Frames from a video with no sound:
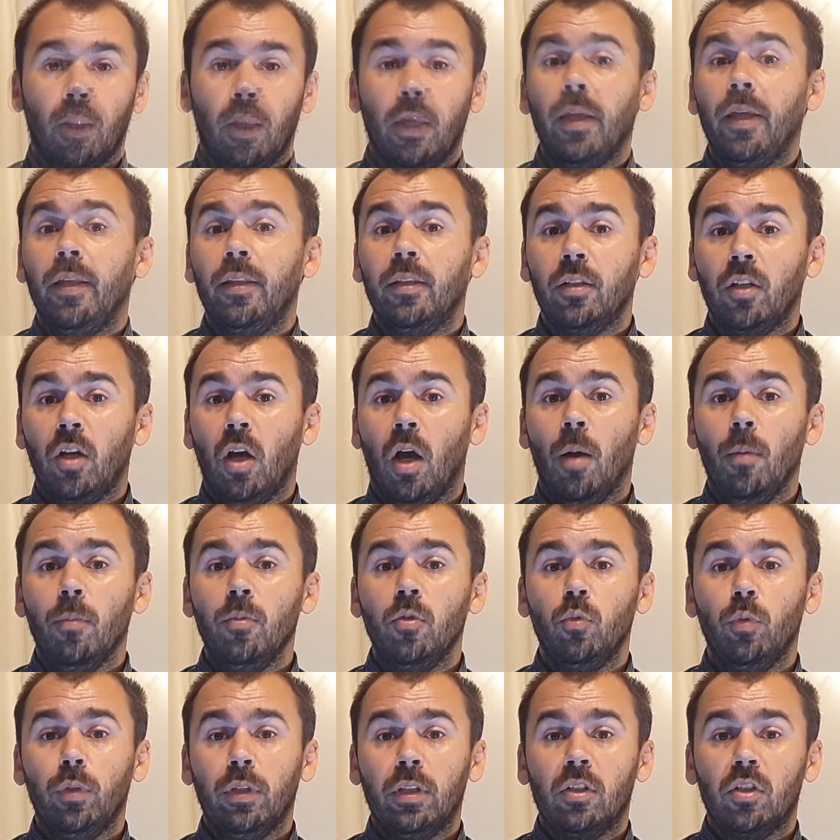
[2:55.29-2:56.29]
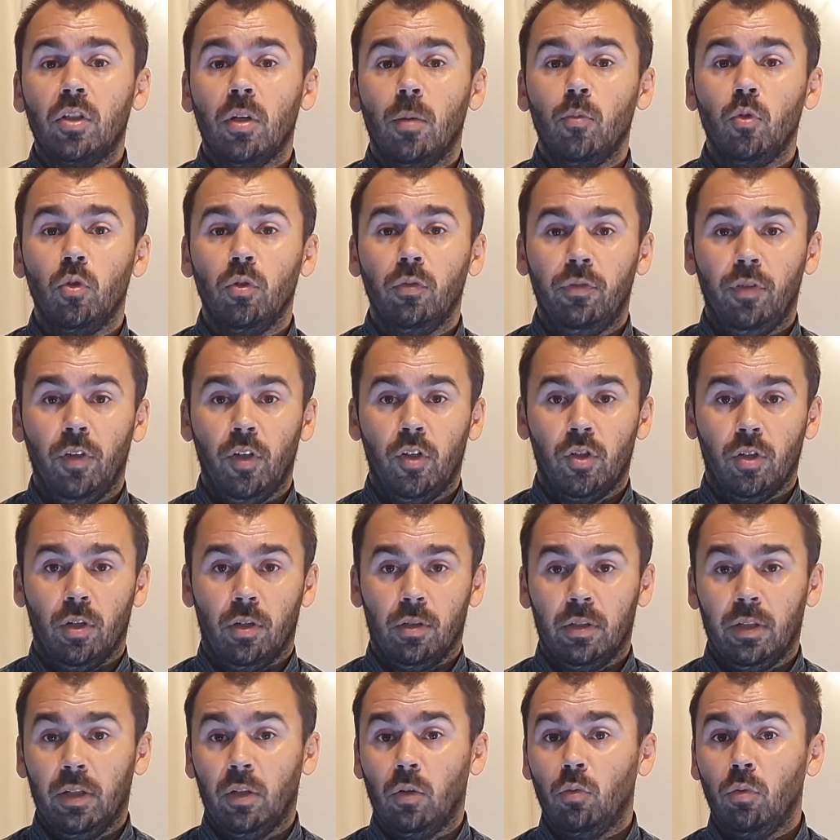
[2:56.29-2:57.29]
It comes with some new
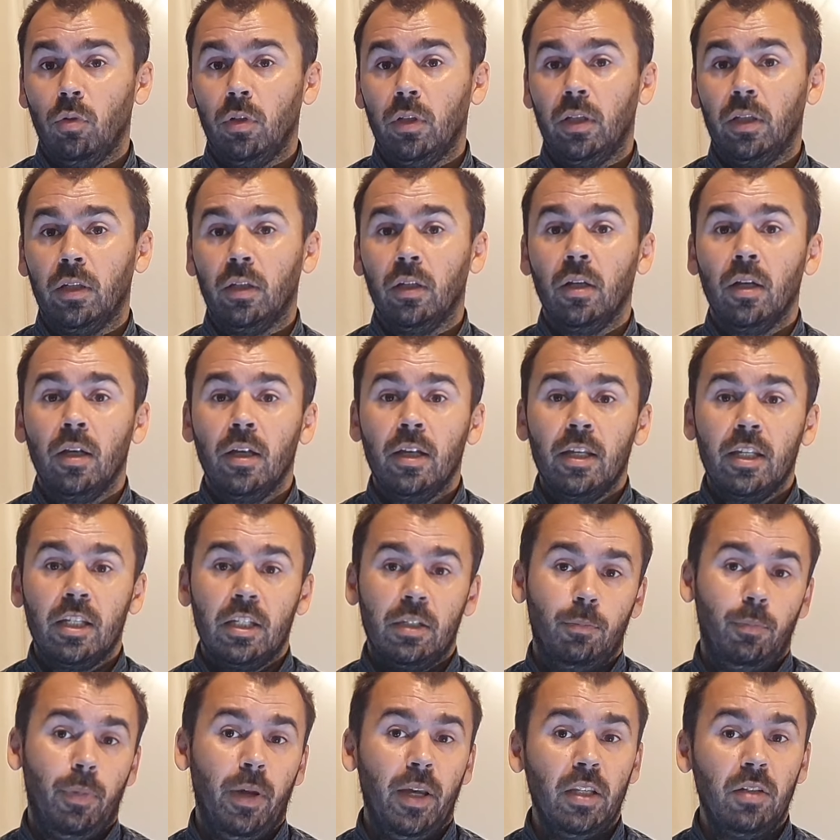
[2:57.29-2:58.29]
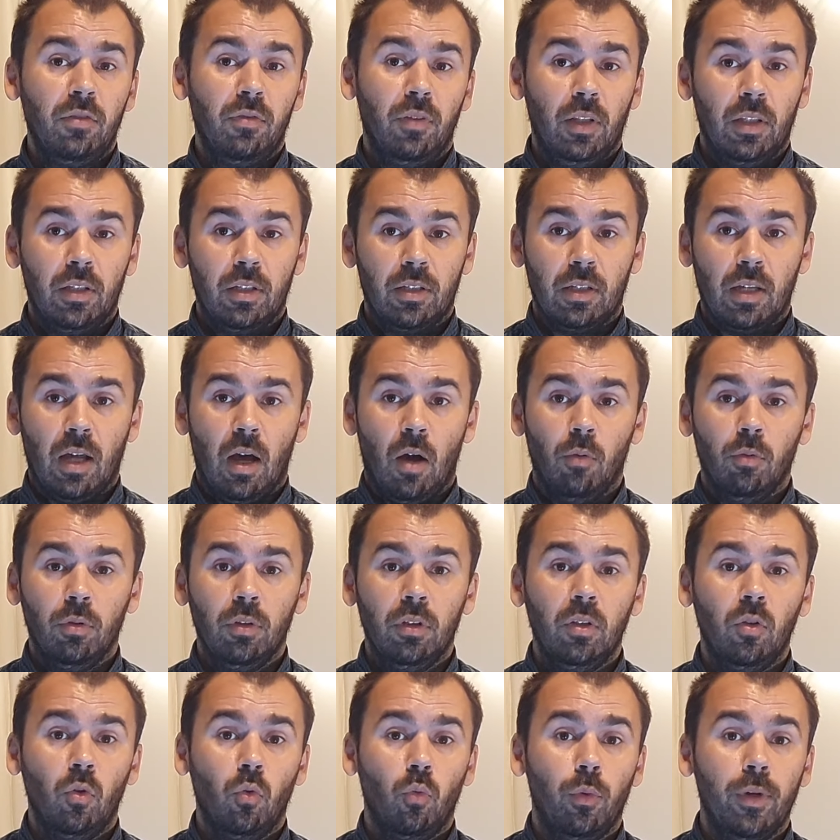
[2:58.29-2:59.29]
features including Space Fit
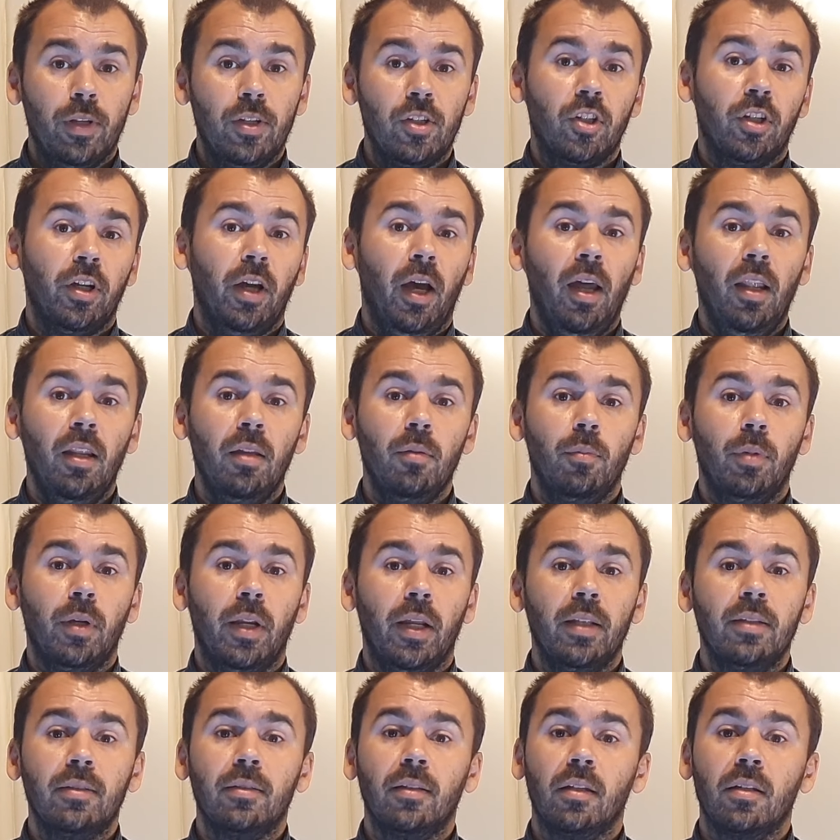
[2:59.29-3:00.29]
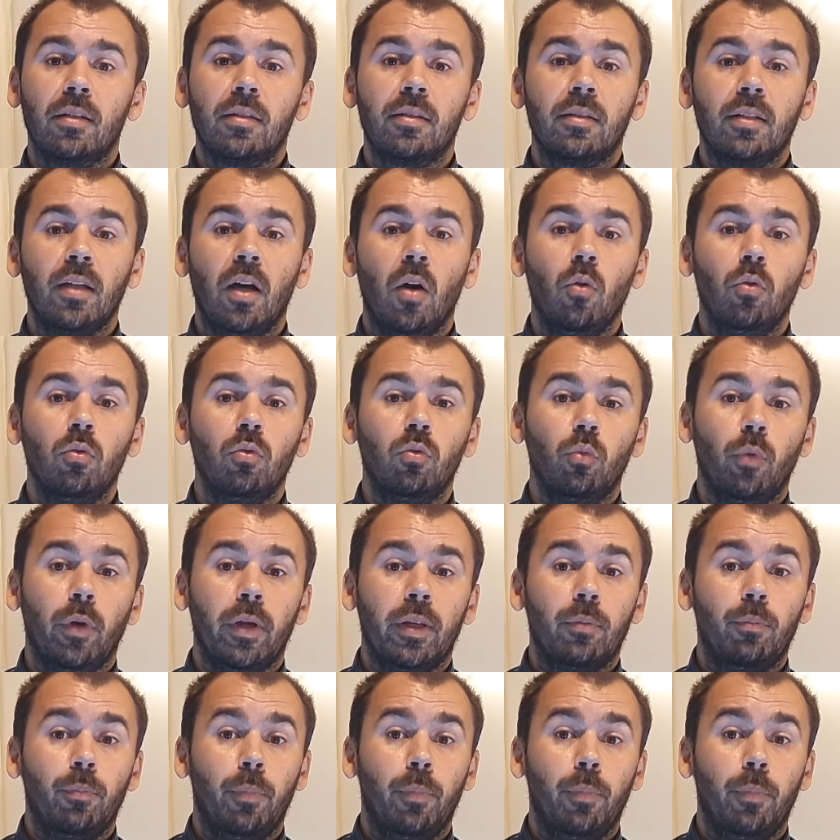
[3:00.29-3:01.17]
Sound, which calibrates the sound when